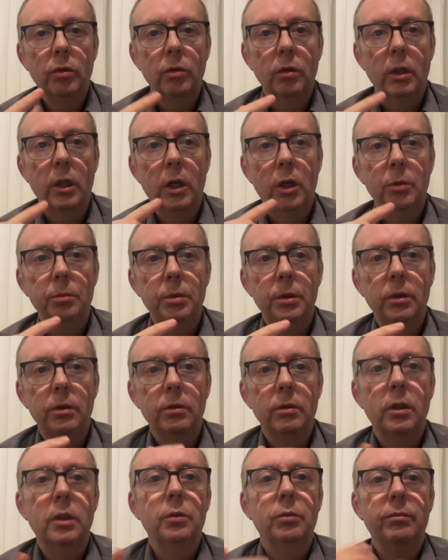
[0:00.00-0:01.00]
Well, I hope you,
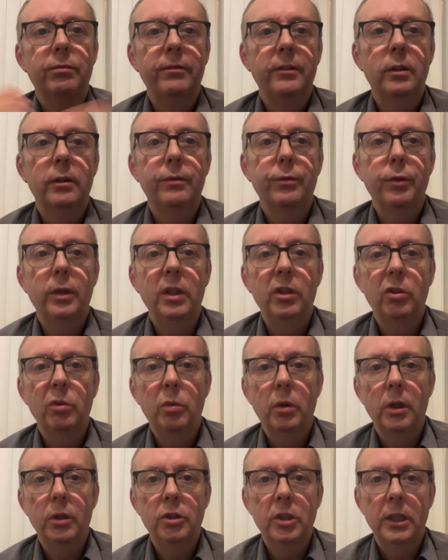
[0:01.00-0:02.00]
and feel free to
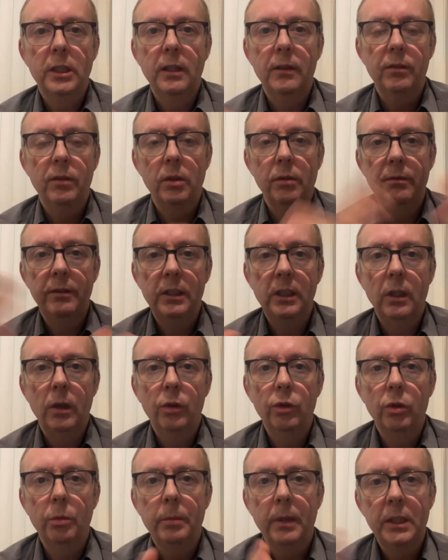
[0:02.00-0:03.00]
watch any of the
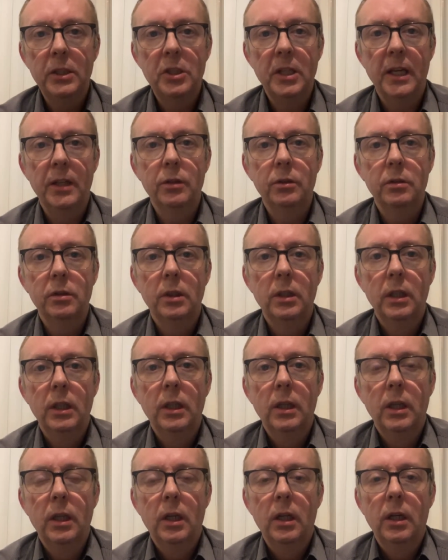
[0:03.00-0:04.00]
videos on my channel.
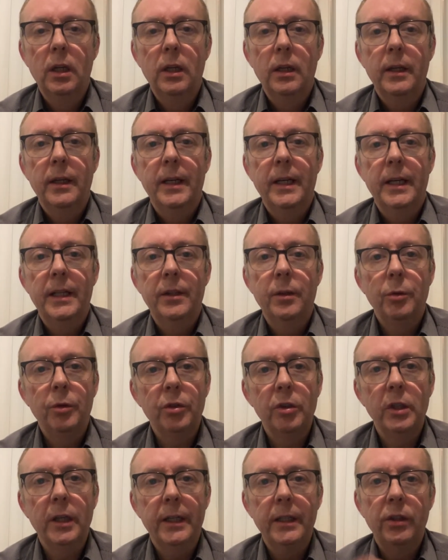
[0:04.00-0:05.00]
There was
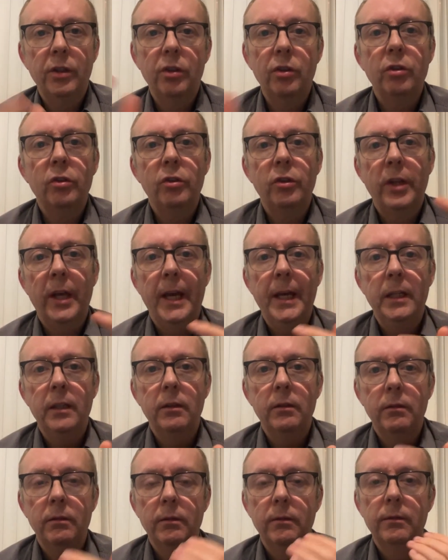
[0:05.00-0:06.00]
a nice
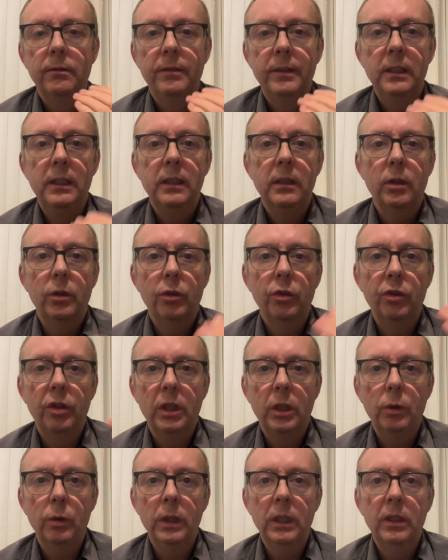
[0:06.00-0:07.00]
10 video
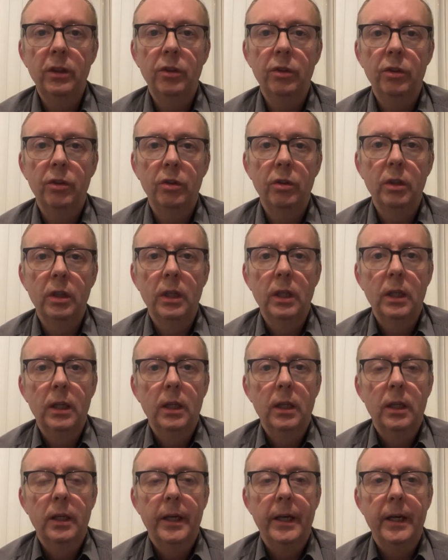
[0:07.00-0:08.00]
series
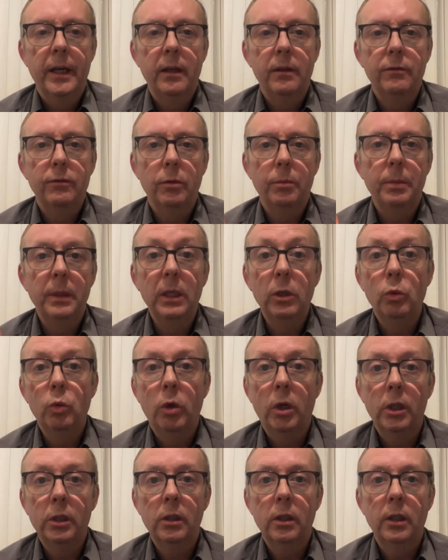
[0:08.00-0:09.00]
for
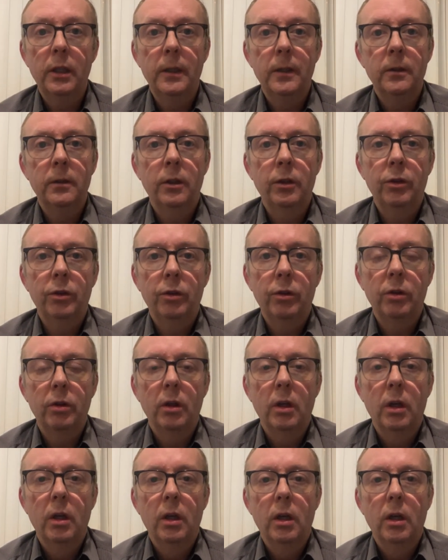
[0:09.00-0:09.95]
B1 learners.